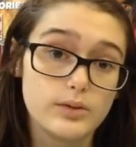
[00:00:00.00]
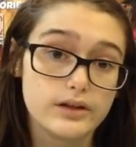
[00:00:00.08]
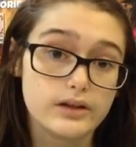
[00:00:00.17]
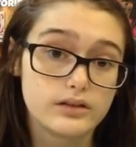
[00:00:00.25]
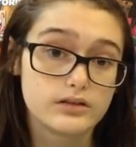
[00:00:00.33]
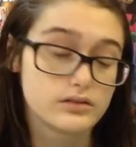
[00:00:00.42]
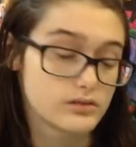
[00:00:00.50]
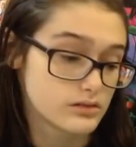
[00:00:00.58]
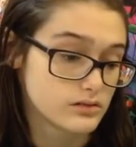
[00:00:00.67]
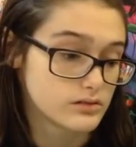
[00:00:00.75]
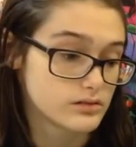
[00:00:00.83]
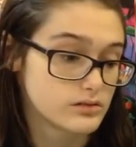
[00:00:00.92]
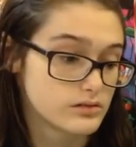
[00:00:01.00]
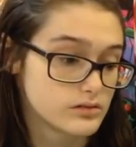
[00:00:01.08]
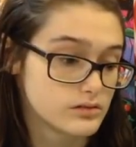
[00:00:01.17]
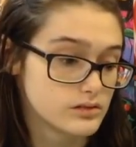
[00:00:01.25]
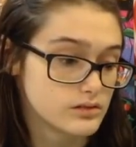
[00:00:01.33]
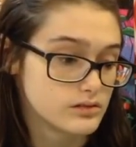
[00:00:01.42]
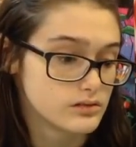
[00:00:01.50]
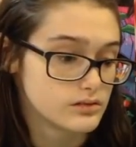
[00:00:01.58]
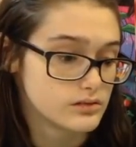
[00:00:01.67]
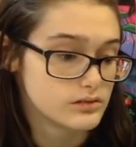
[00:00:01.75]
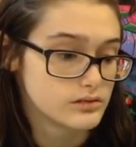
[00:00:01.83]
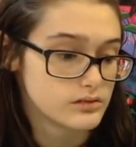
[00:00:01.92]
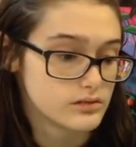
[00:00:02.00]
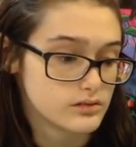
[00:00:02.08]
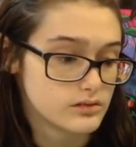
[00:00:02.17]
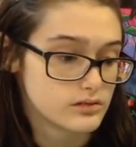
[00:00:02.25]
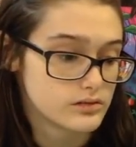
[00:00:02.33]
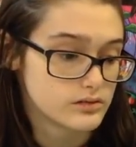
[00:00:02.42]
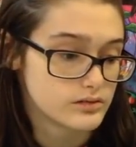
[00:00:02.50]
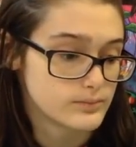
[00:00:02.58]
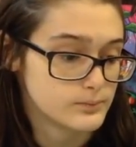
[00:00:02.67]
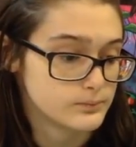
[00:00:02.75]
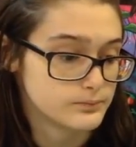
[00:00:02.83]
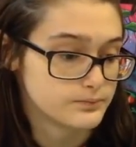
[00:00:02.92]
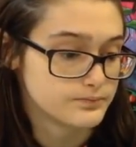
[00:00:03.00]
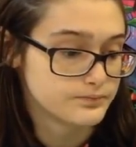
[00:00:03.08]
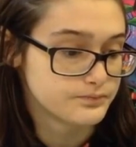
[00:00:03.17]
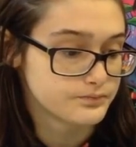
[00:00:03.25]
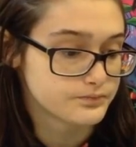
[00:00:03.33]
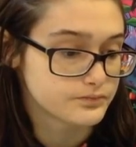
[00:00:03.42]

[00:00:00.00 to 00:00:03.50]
The person shown says nothing.